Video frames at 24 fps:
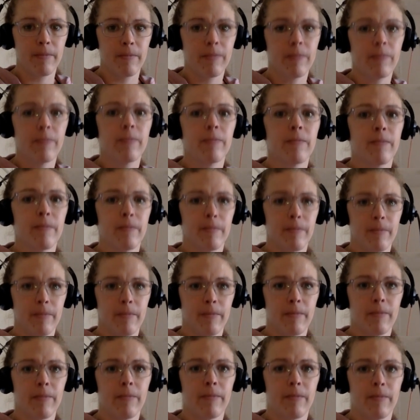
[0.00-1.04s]

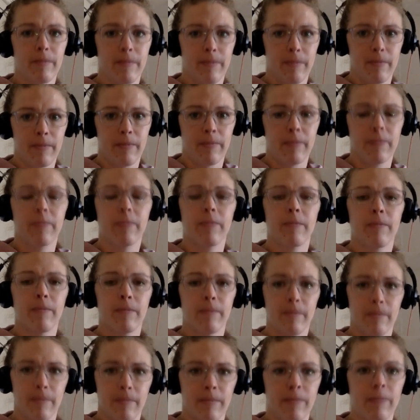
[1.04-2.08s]

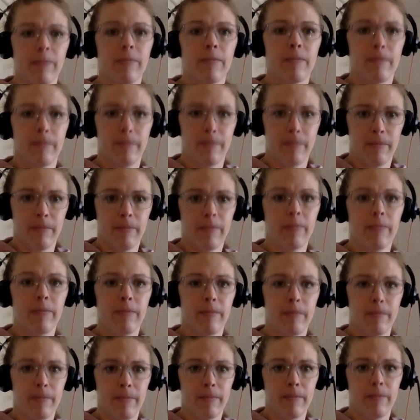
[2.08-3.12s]

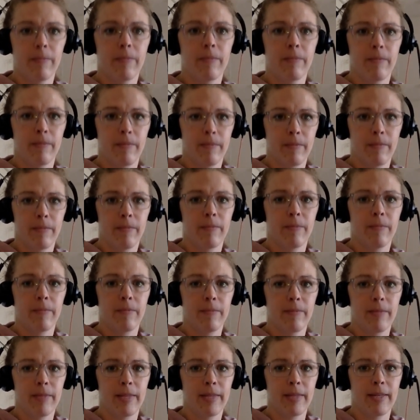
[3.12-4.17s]

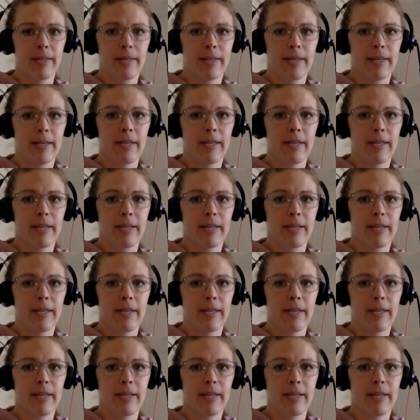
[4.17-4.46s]
(not speaking)